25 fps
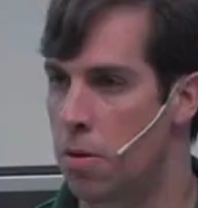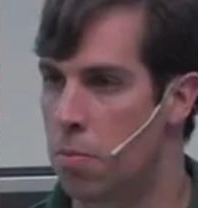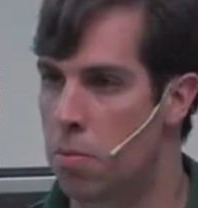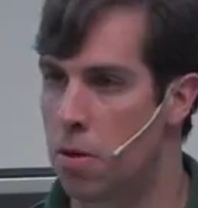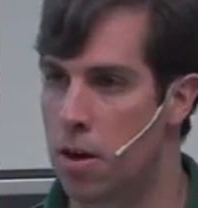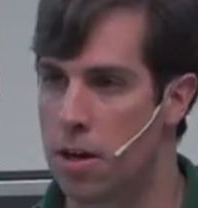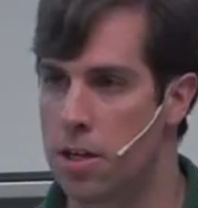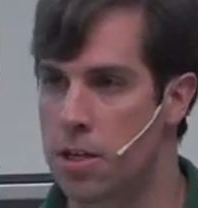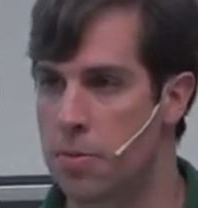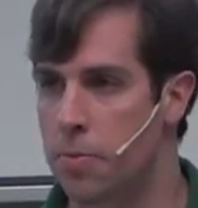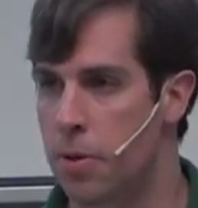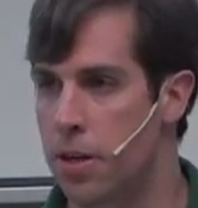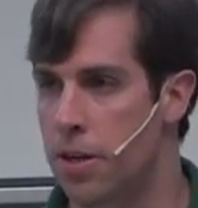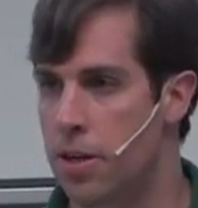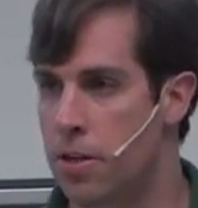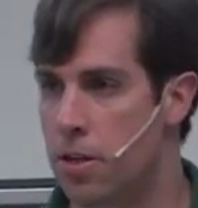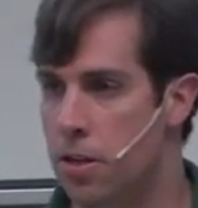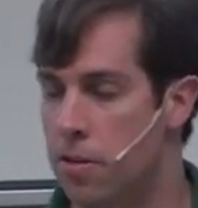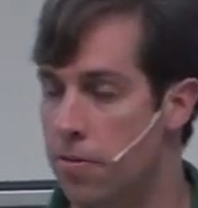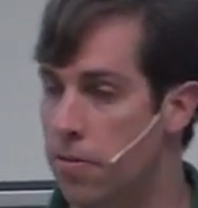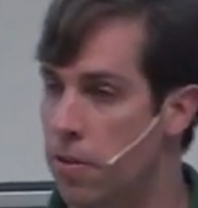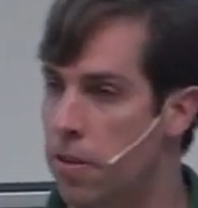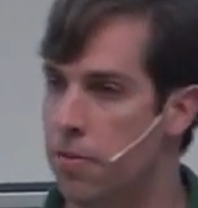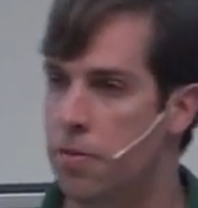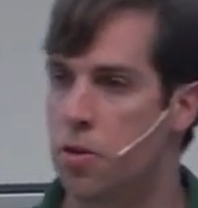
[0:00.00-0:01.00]
approximation
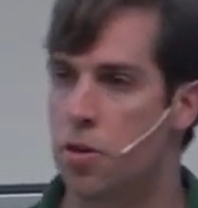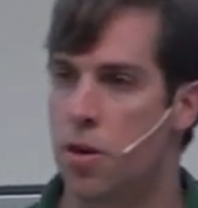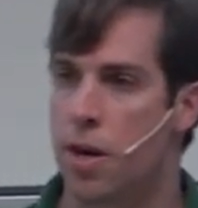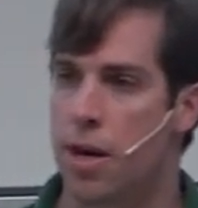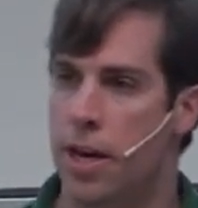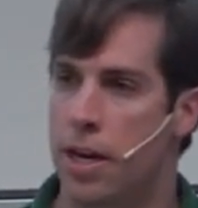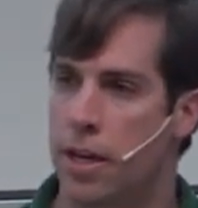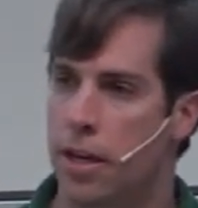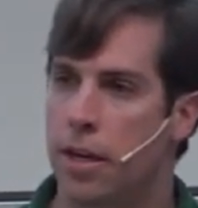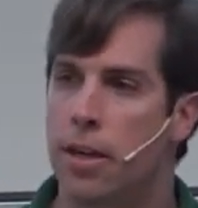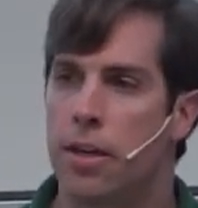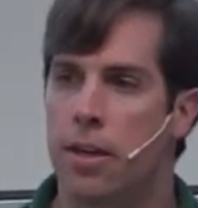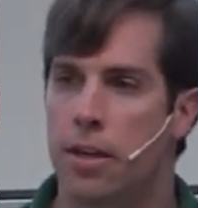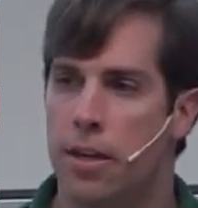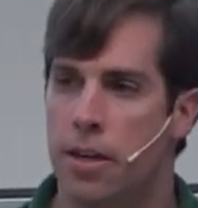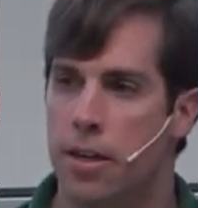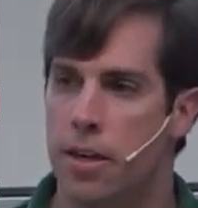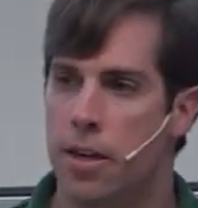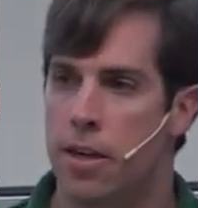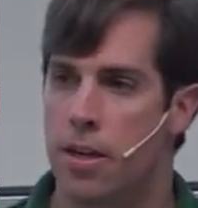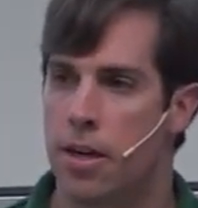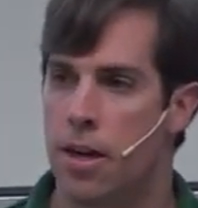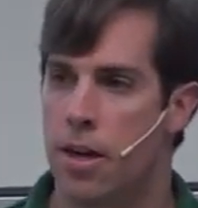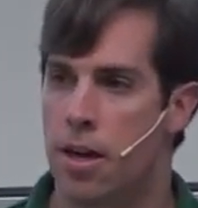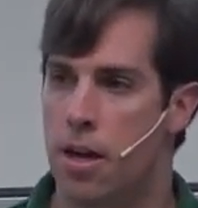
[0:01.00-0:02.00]
of lift-drag.
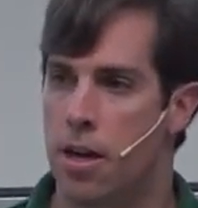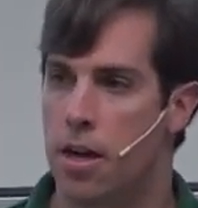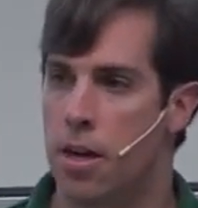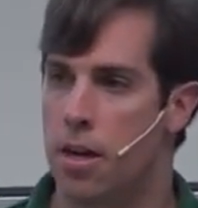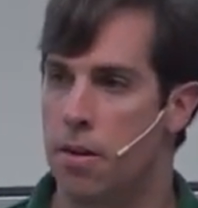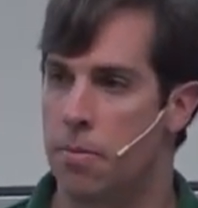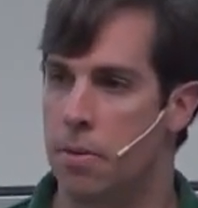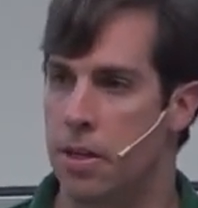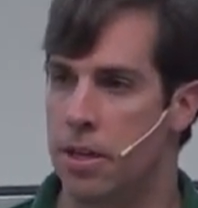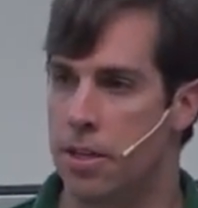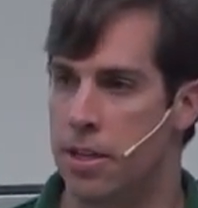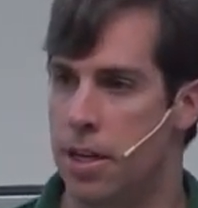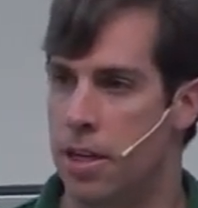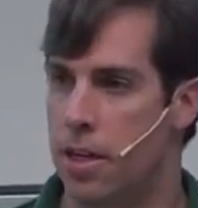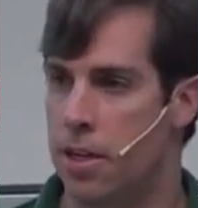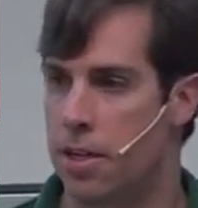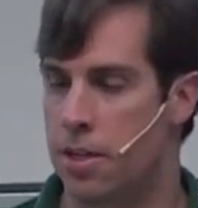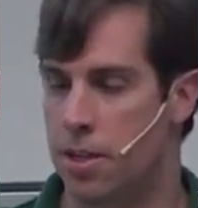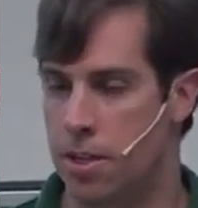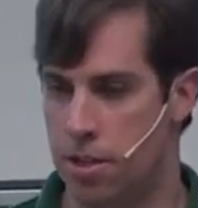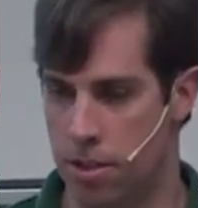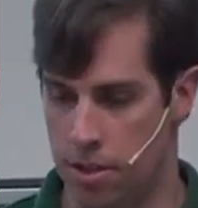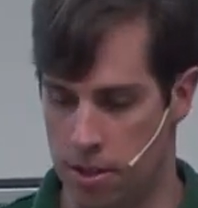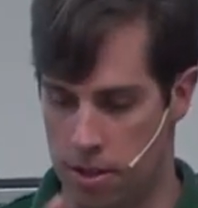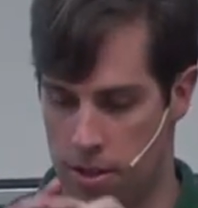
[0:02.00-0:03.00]
It takes
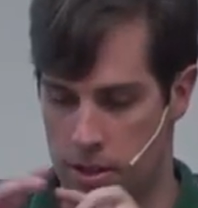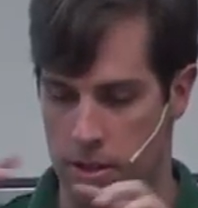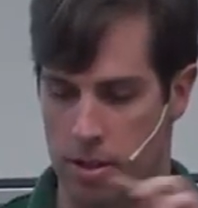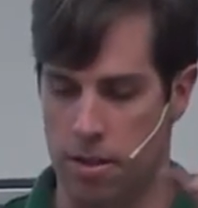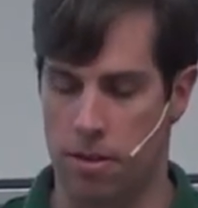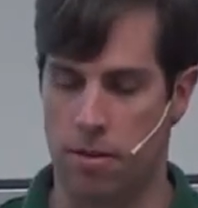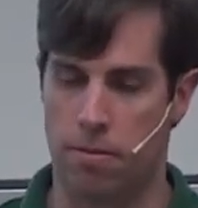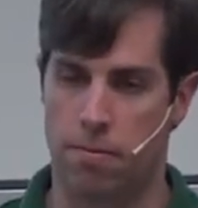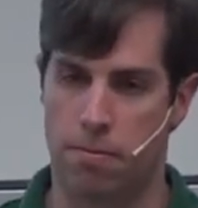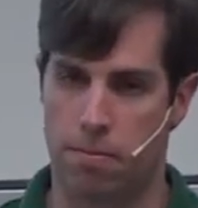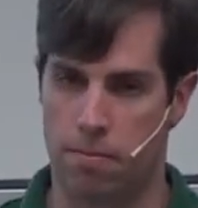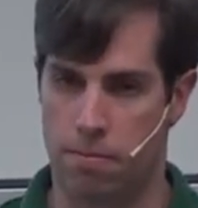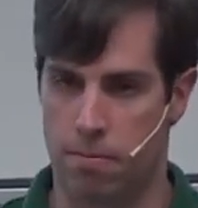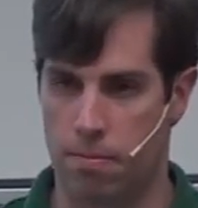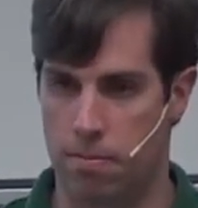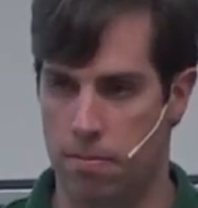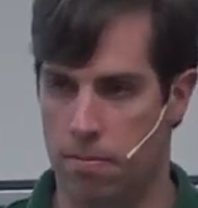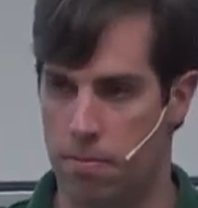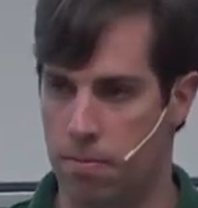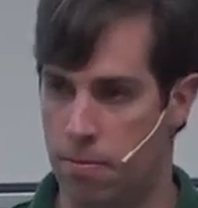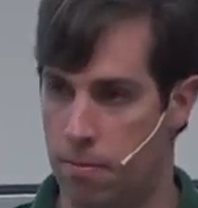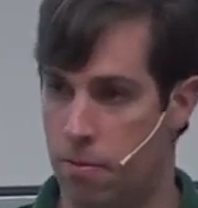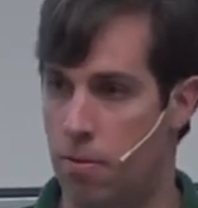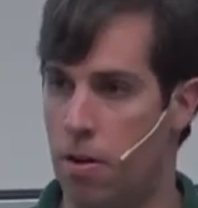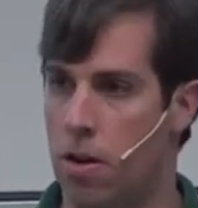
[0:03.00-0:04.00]
the
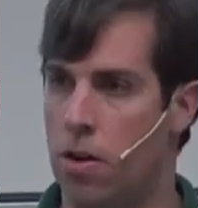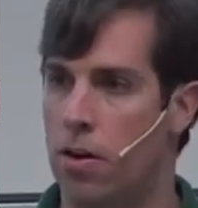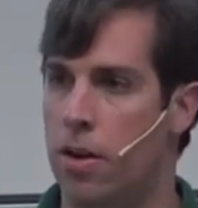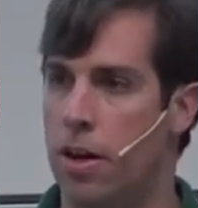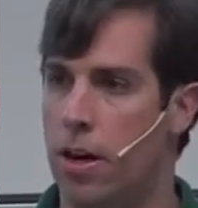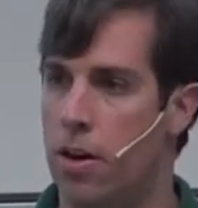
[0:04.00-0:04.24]
frontal